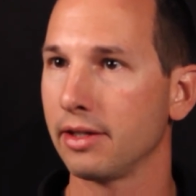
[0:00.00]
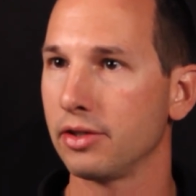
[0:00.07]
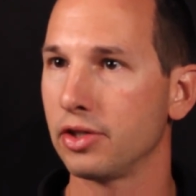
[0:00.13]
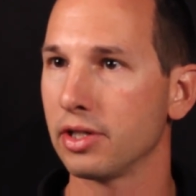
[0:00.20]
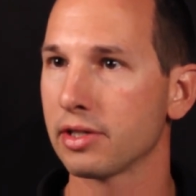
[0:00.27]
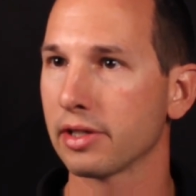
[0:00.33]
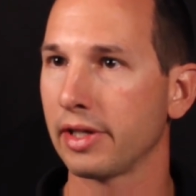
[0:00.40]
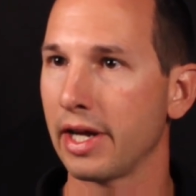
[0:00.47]

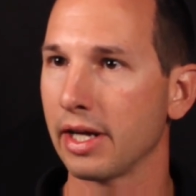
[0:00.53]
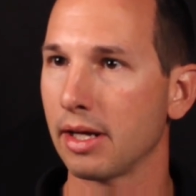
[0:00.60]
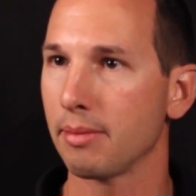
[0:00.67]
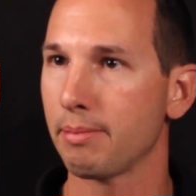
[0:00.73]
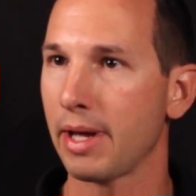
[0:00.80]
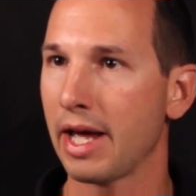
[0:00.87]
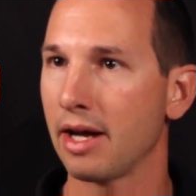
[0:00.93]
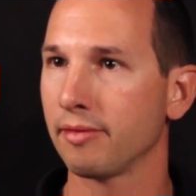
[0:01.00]
Just
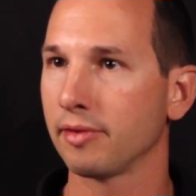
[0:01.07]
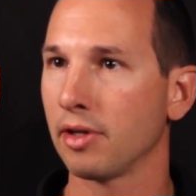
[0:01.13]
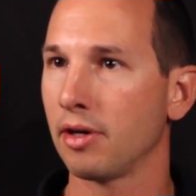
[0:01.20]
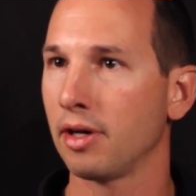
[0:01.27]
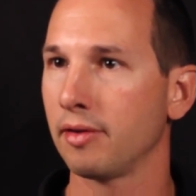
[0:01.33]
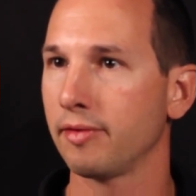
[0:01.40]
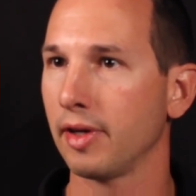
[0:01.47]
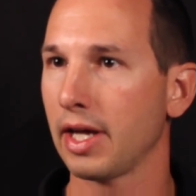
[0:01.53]
like
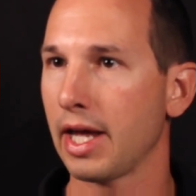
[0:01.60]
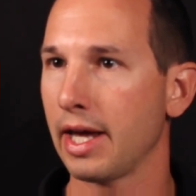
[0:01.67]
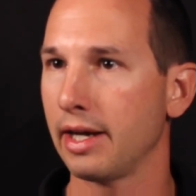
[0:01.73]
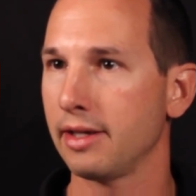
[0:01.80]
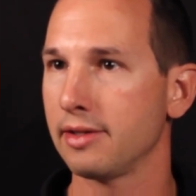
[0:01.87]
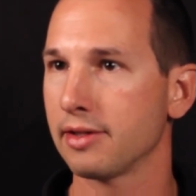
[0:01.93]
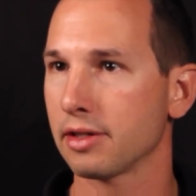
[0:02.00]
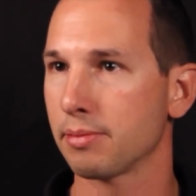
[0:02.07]
Pavlov
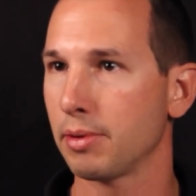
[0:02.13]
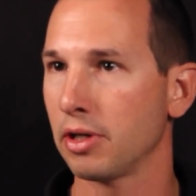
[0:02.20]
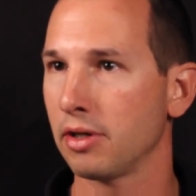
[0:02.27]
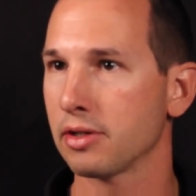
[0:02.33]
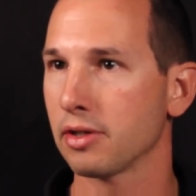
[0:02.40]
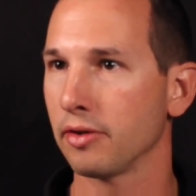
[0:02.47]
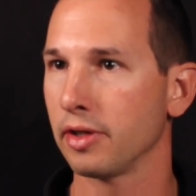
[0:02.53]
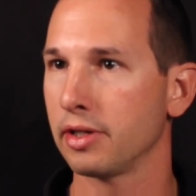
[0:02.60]
had his
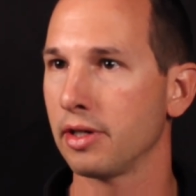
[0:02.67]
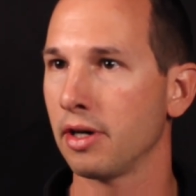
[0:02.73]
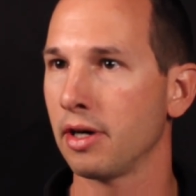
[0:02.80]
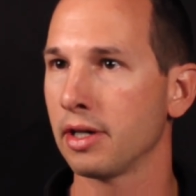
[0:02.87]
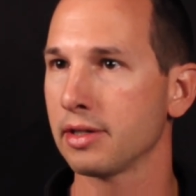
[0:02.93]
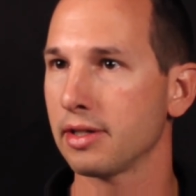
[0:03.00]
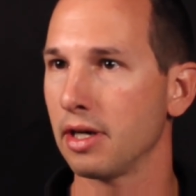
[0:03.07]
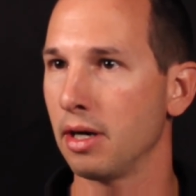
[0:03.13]
experience on the
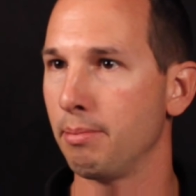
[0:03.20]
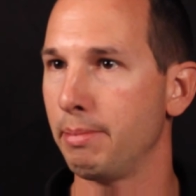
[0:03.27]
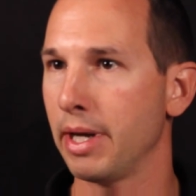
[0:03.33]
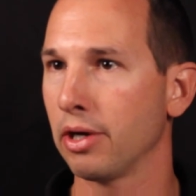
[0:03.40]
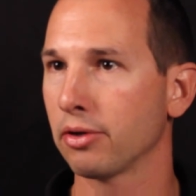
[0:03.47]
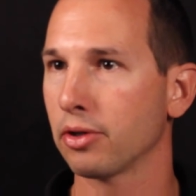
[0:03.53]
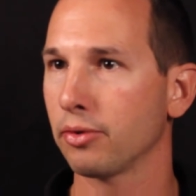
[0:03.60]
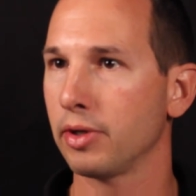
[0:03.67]
dogs, a
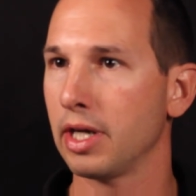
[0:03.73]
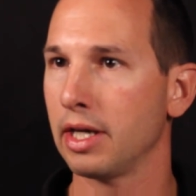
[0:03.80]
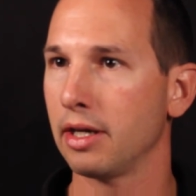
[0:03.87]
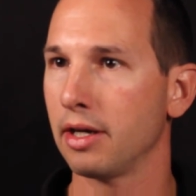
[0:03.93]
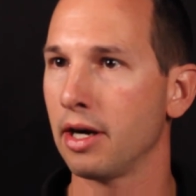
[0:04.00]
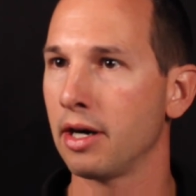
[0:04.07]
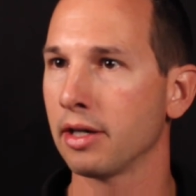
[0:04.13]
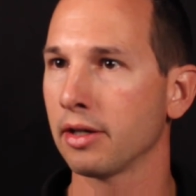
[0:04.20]
bell
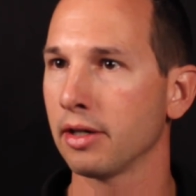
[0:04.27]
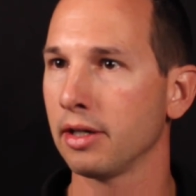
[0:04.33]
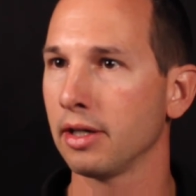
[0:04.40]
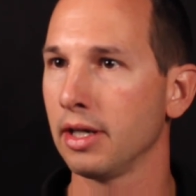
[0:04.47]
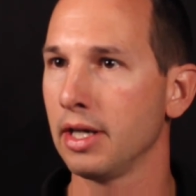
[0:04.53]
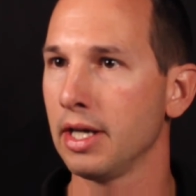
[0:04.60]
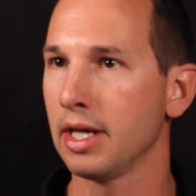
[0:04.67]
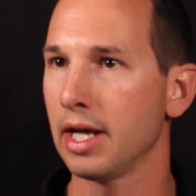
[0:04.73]
created hunger,
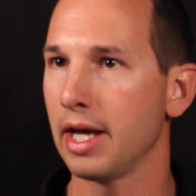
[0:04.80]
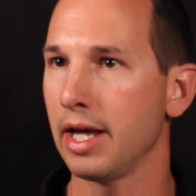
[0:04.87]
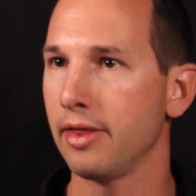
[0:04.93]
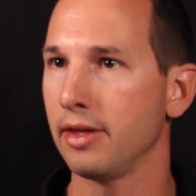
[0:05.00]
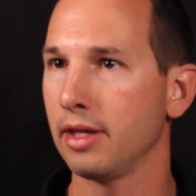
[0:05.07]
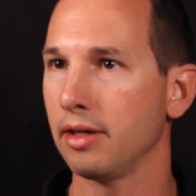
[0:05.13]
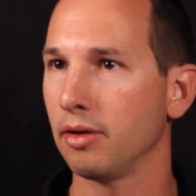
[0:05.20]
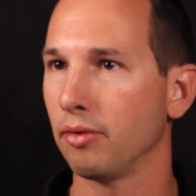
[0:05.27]

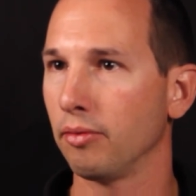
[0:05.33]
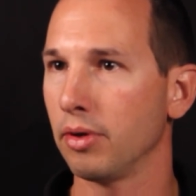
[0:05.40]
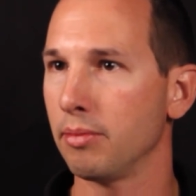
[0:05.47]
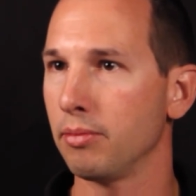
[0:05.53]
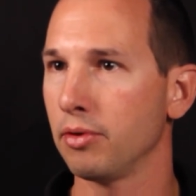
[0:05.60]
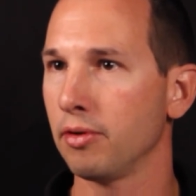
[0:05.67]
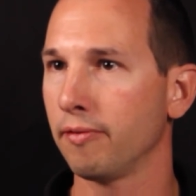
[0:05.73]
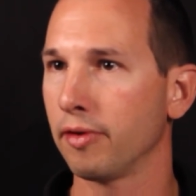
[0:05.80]
and then
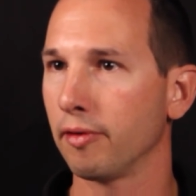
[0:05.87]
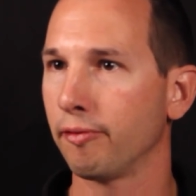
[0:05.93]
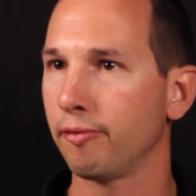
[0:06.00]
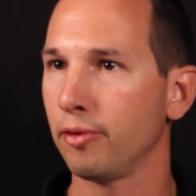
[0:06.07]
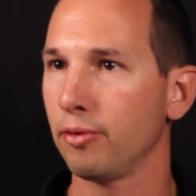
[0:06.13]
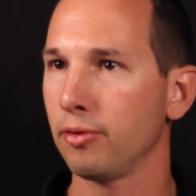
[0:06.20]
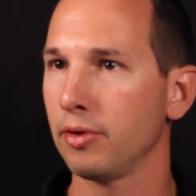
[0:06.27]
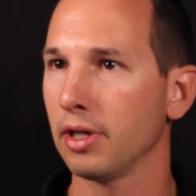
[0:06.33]
removed the
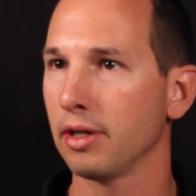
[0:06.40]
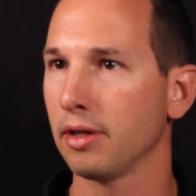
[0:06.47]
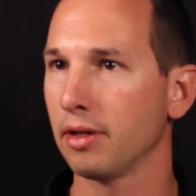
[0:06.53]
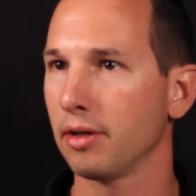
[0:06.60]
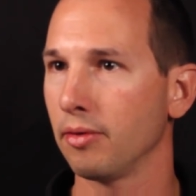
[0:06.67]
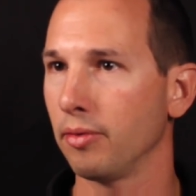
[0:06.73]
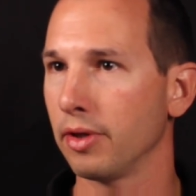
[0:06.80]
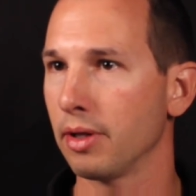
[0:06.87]
food
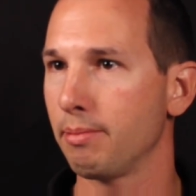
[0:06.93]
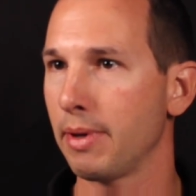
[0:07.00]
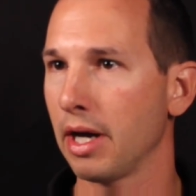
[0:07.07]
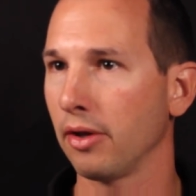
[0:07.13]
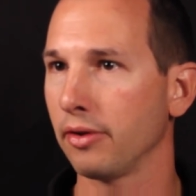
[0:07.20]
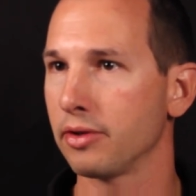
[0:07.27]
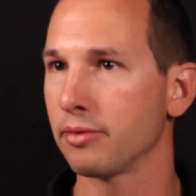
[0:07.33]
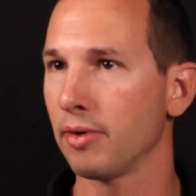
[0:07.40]
when the
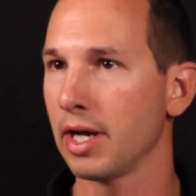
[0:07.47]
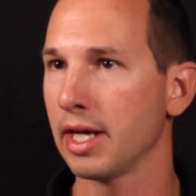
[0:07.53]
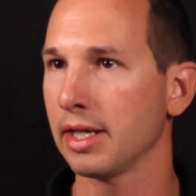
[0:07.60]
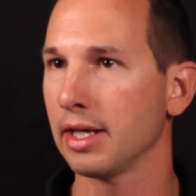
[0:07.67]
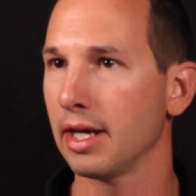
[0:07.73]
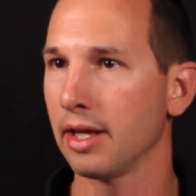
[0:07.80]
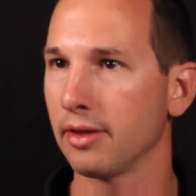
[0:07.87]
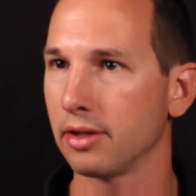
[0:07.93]
bell is
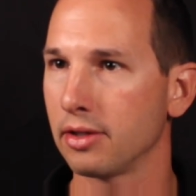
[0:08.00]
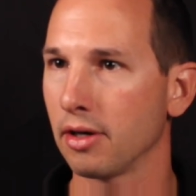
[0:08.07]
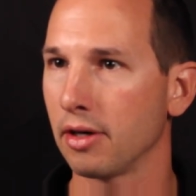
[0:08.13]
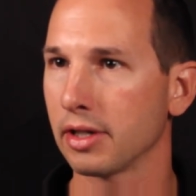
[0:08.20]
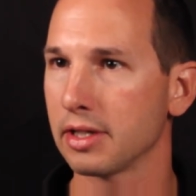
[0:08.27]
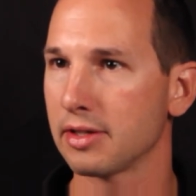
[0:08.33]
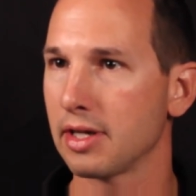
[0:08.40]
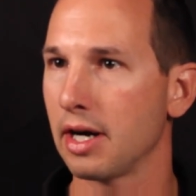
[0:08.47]
rang, and the
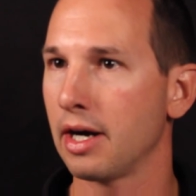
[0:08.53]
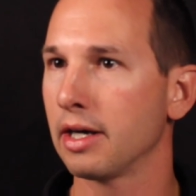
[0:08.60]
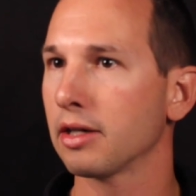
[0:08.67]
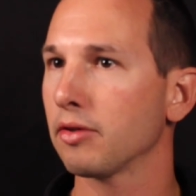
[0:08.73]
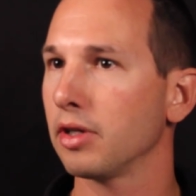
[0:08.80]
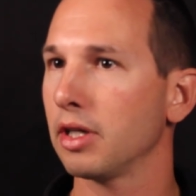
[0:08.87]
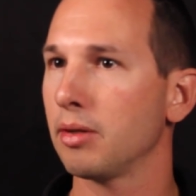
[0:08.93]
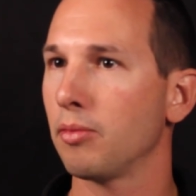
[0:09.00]
dog isn't
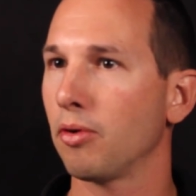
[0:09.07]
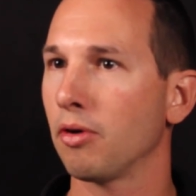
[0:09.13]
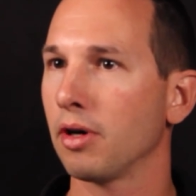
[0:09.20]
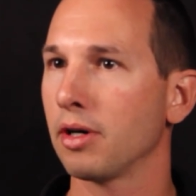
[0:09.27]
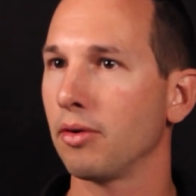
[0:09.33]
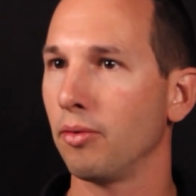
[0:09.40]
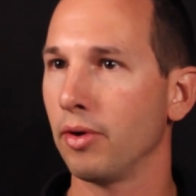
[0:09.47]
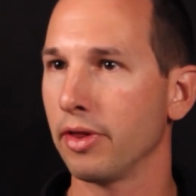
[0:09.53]
hungry
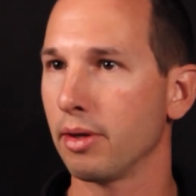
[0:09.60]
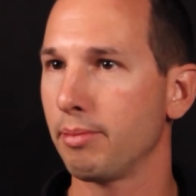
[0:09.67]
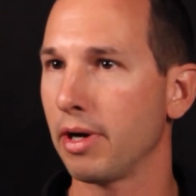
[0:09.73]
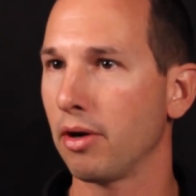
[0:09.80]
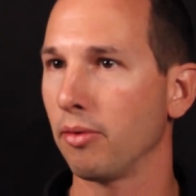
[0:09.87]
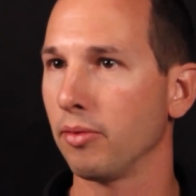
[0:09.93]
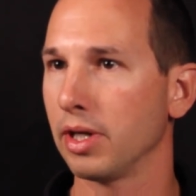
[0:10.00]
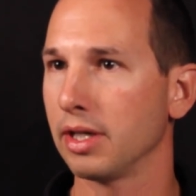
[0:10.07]
anymore when the
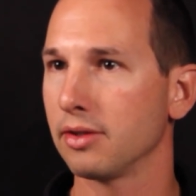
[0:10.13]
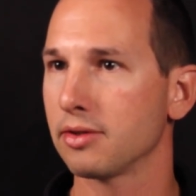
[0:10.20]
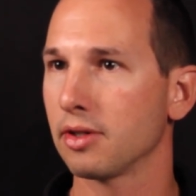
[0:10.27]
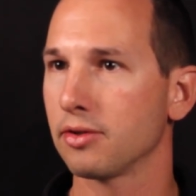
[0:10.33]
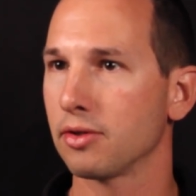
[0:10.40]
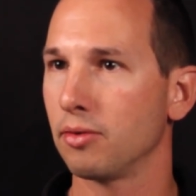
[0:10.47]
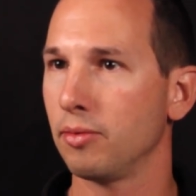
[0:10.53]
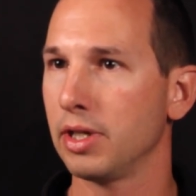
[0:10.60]
bell rings.
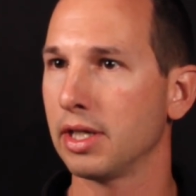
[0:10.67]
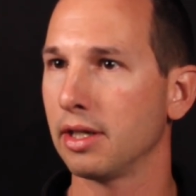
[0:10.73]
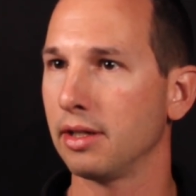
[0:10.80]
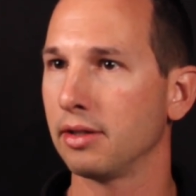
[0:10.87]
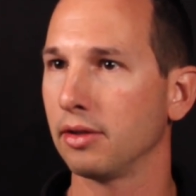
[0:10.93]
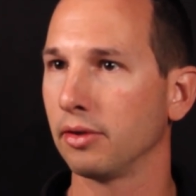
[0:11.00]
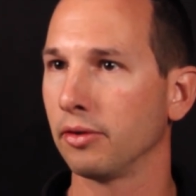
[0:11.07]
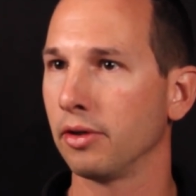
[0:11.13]
So we
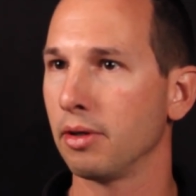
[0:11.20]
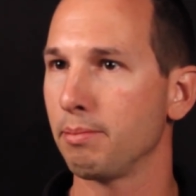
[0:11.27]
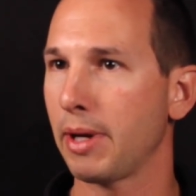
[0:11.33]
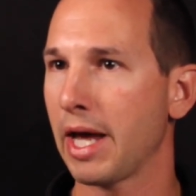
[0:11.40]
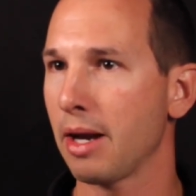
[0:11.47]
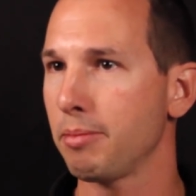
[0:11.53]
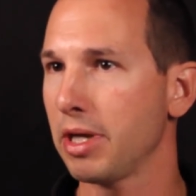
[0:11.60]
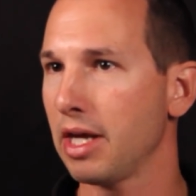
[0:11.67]
can learn
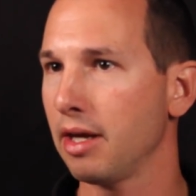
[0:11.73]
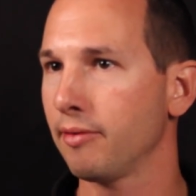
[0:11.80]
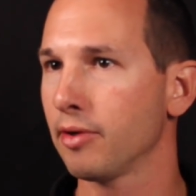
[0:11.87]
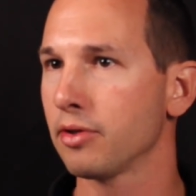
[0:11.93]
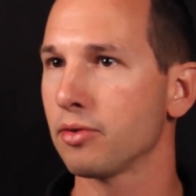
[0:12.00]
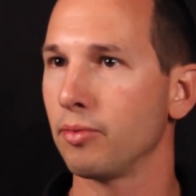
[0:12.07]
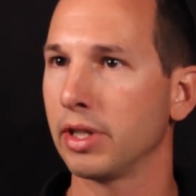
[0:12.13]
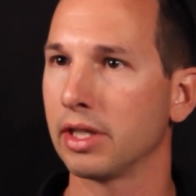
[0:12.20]
bad
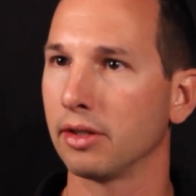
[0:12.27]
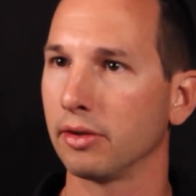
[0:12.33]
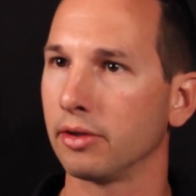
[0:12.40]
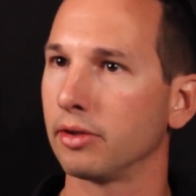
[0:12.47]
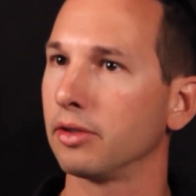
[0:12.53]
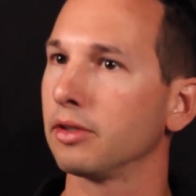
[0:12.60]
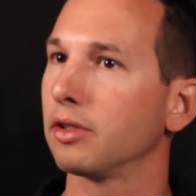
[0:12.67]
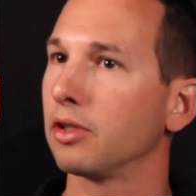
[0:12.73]
behaviors, we can
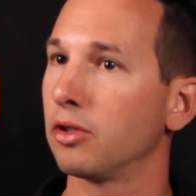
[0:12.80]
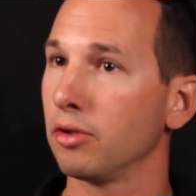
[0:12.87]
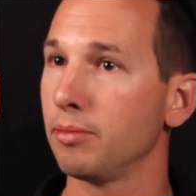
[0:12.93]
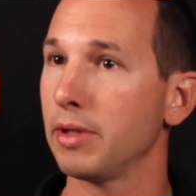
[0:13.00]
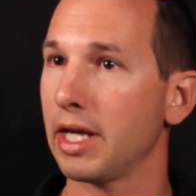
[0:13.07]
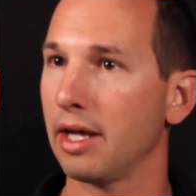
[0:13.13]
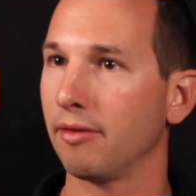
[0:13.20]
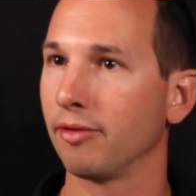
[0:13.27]
learn good
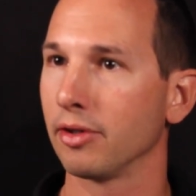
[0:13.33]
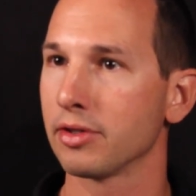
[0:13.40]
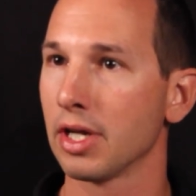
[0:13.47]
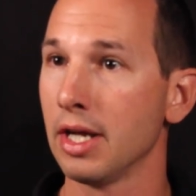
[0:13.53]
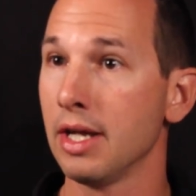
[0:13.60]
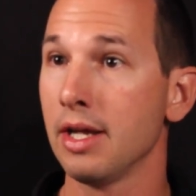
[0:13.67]
behaviors.